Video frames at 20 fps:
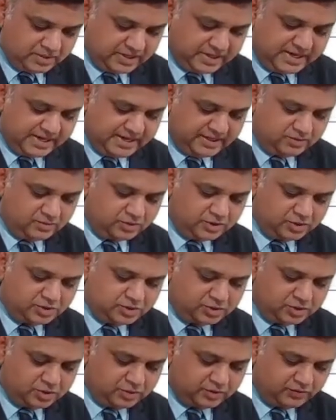
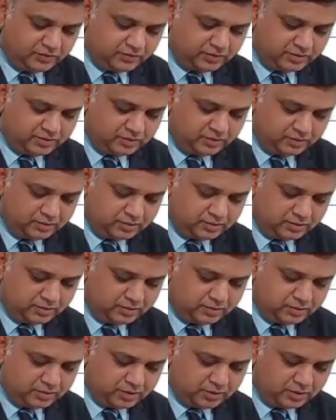calculation of
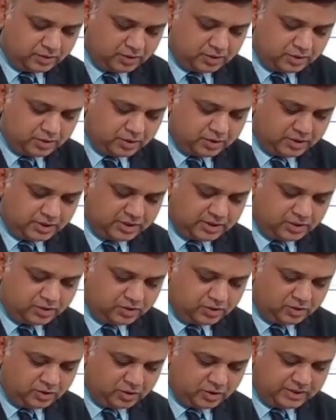
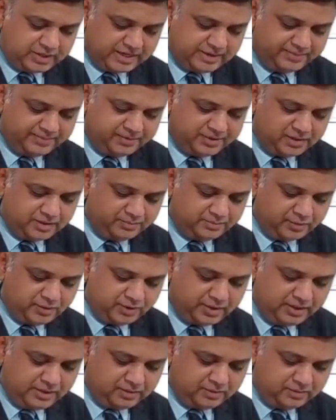return on capital
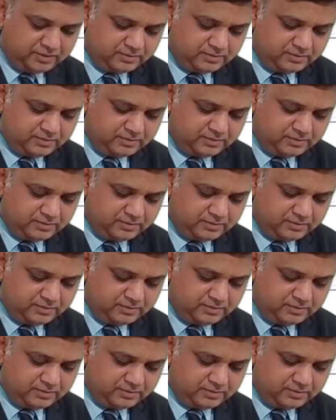employed.